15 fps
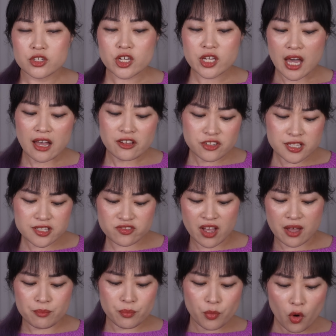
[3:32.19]
You can't just
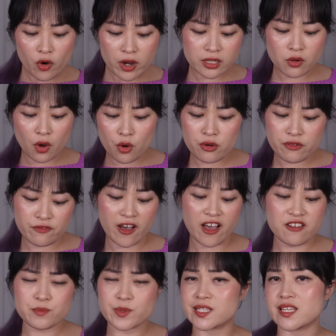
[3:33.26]
dump 0.05%
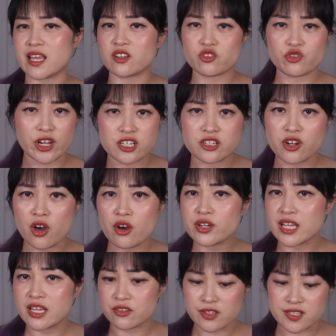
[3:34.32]

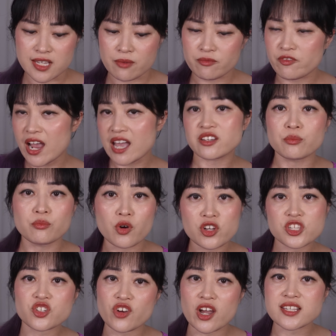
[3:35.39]
tretinoin into some random
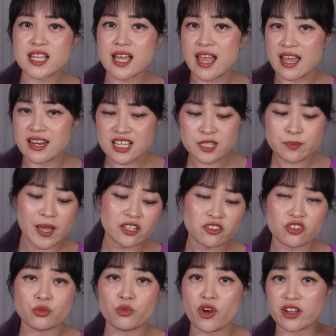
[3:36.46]
moisturizer and expect
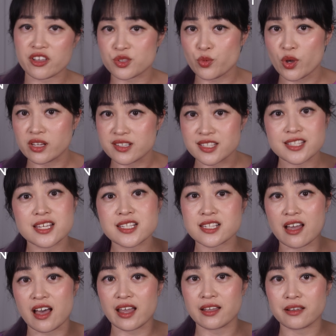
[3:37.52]
it to work as well as this
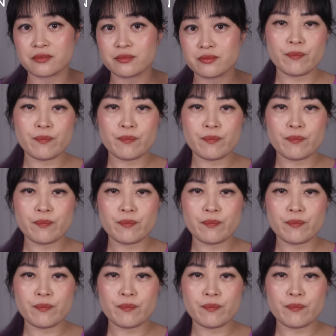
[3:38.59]
guy.